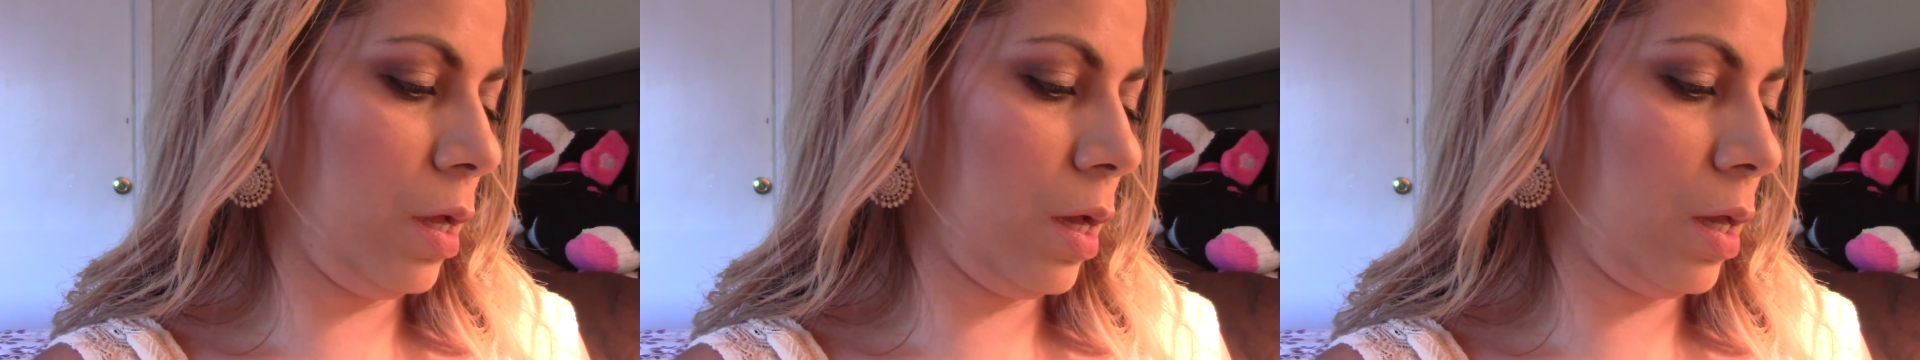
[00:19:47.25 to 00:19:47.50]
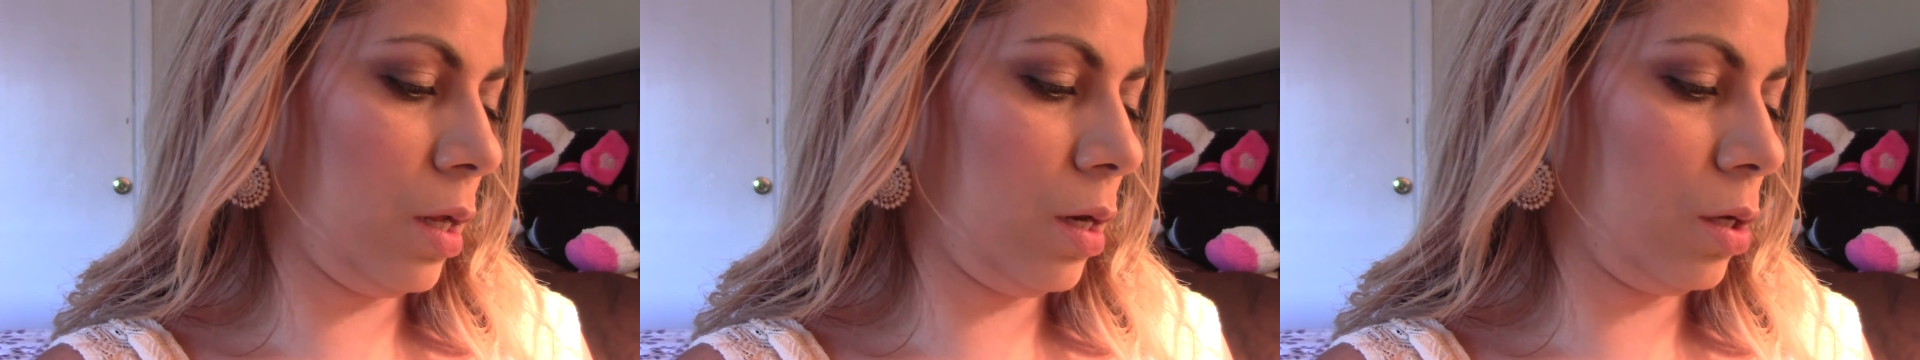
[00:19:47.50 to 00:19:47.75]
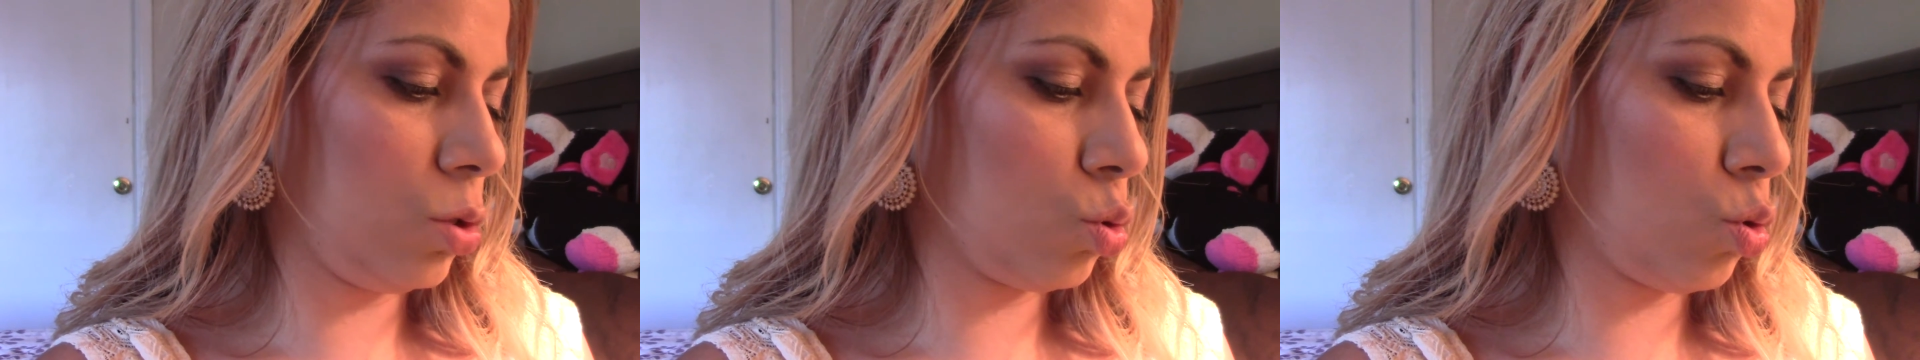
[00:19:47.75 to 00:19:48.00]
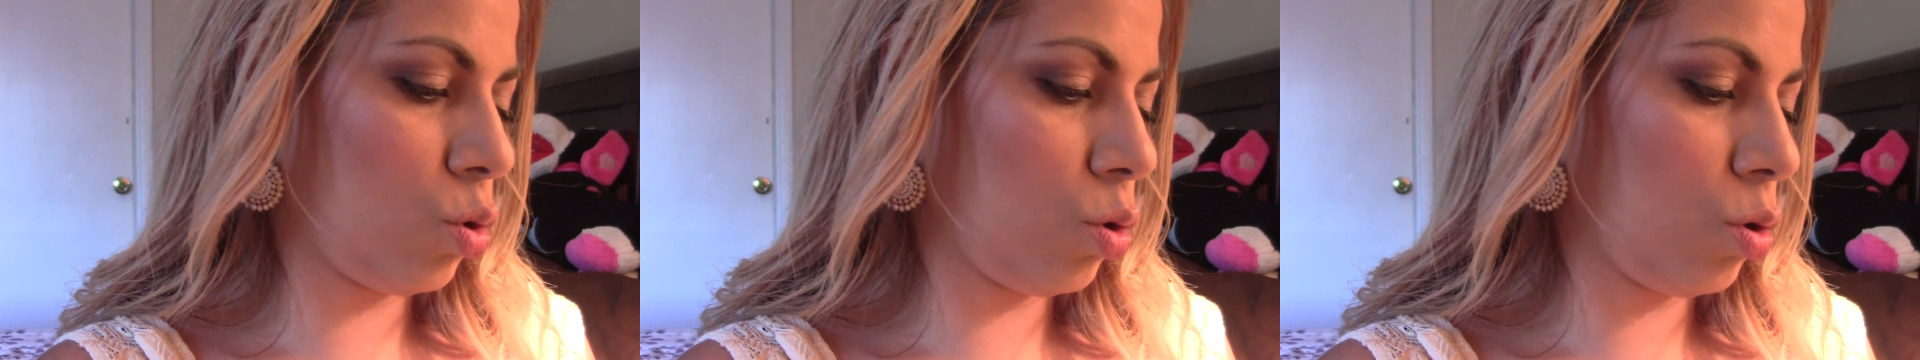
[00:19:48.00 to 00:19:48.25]
and it is
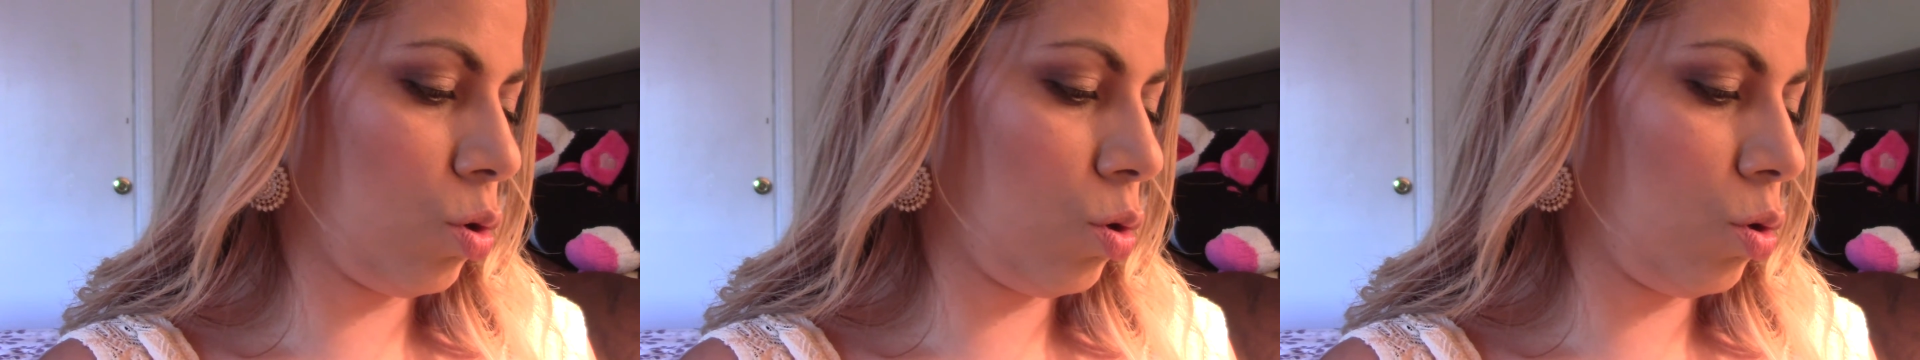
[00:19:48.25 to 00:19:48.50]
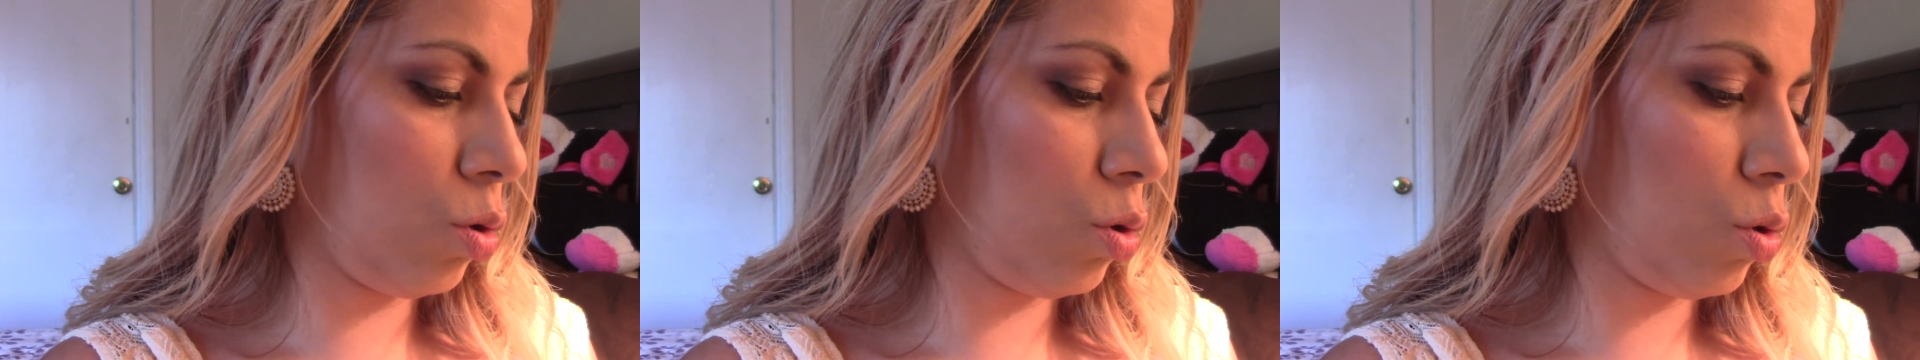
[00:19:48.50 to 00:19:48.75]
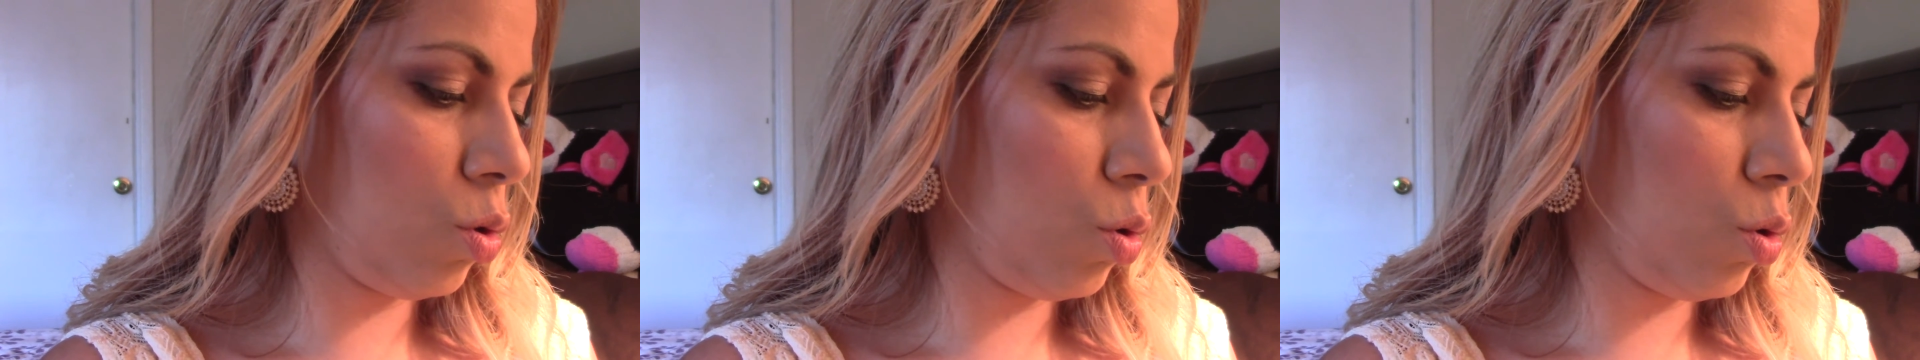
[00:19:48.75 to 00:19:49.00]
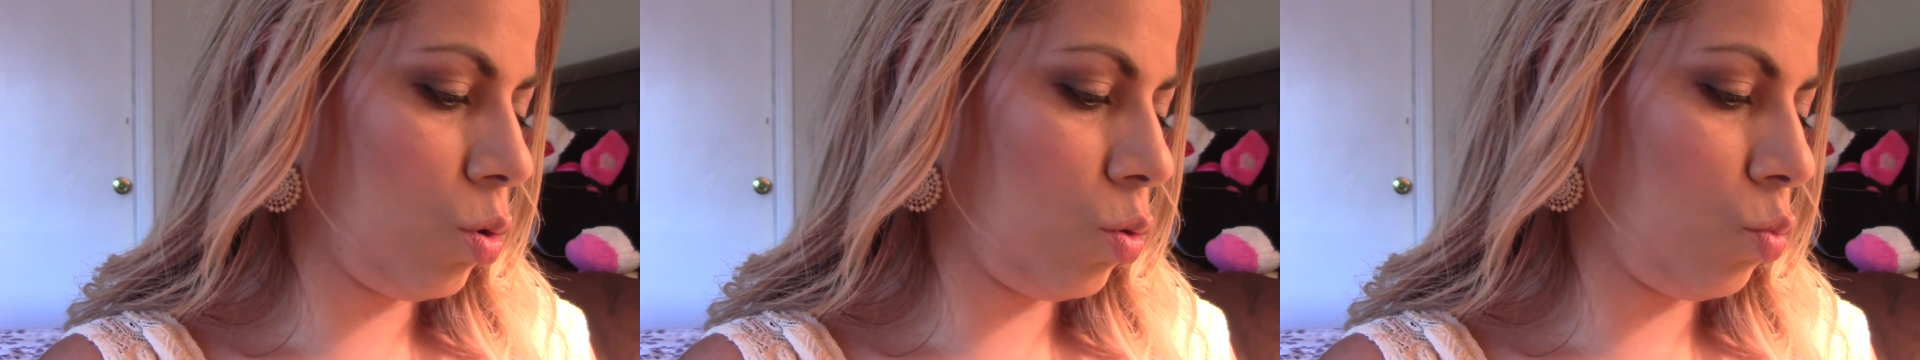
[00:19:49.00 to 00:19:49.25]
called
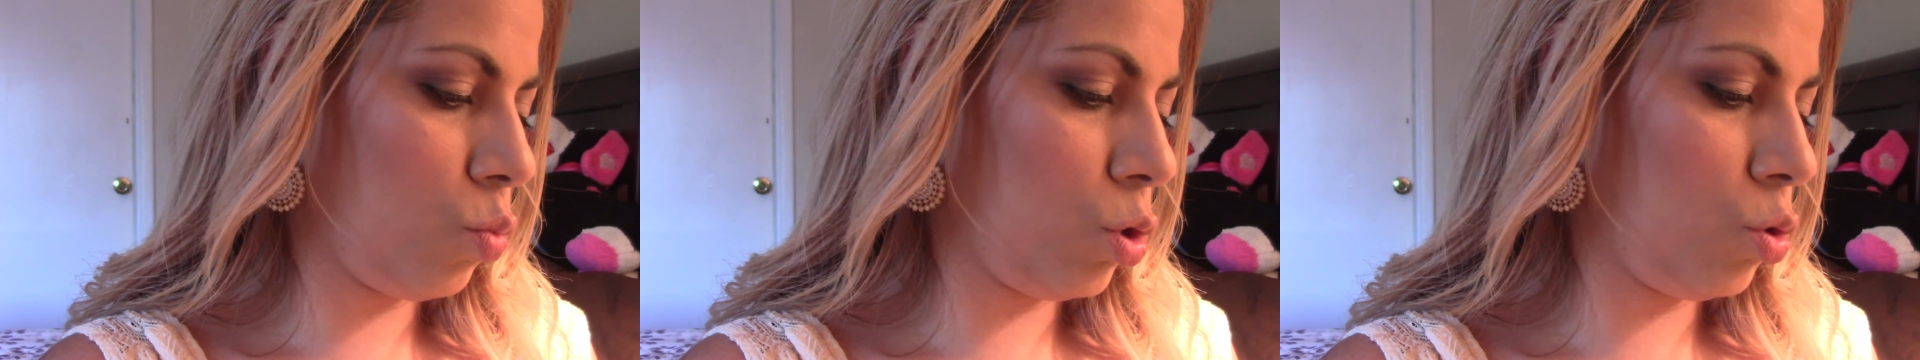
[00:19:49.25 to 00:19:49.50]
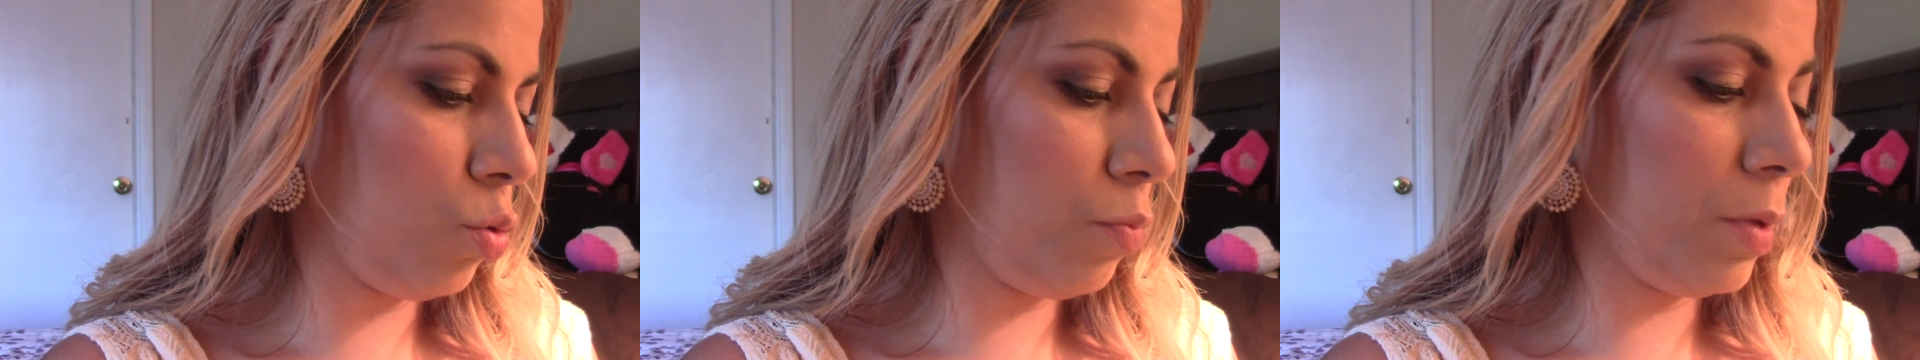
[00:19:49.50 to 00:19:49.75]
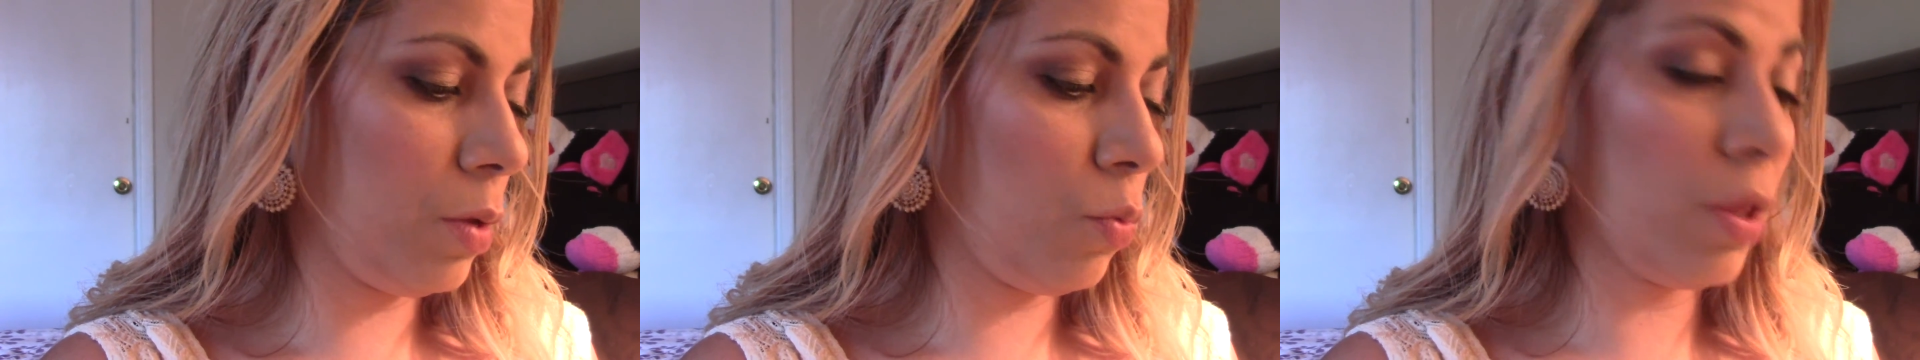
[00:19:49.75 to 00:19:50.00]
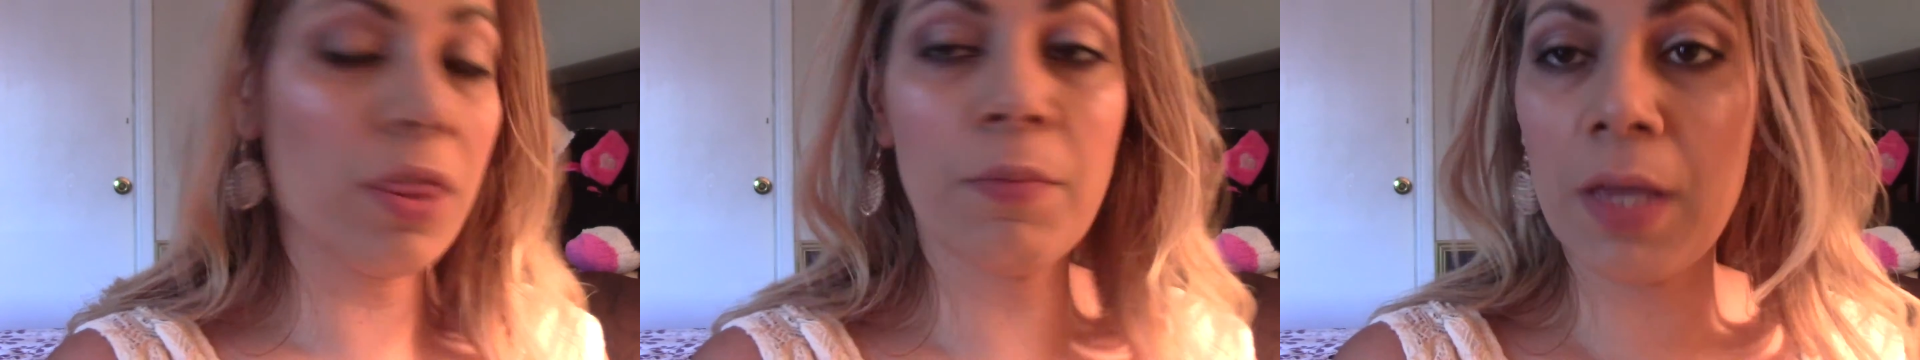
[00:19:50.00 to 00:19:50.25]
Will You Be
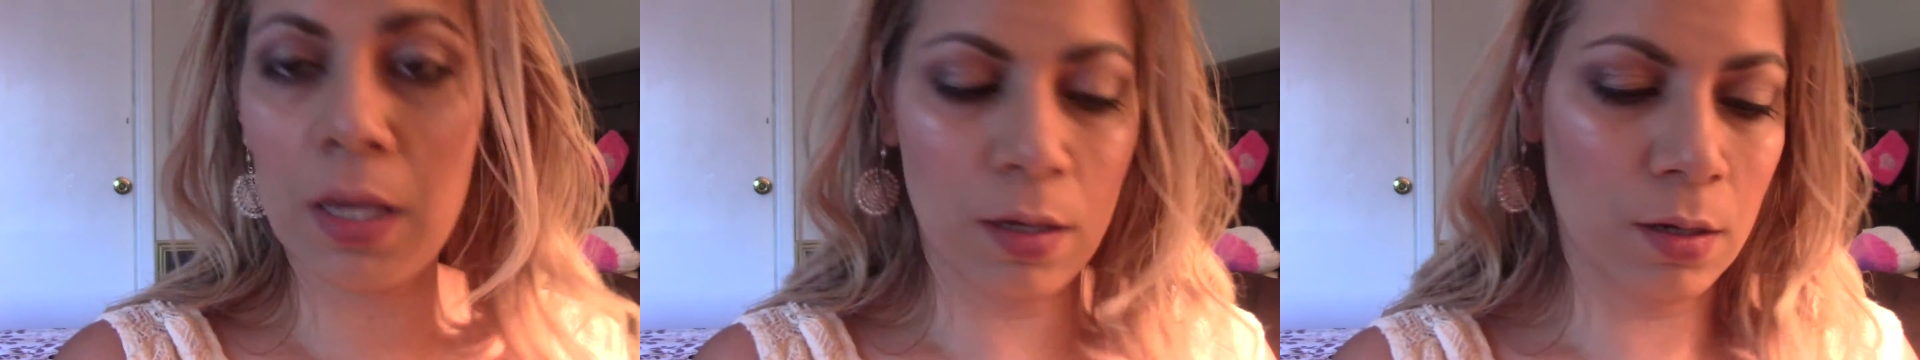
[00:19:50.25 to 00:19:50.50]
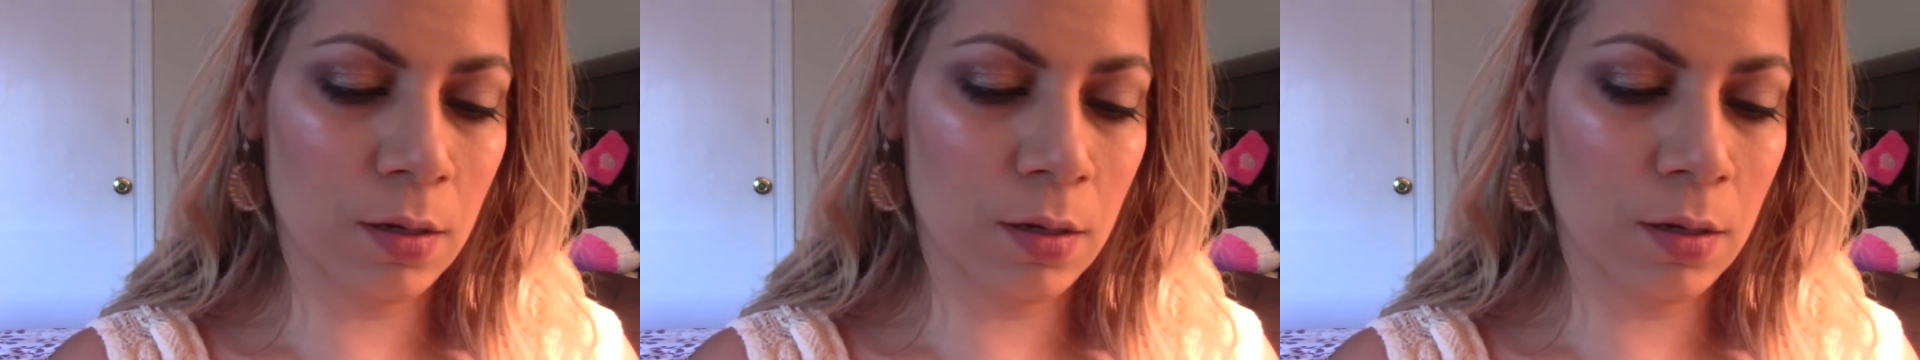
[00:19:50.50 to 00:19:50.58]
With Me?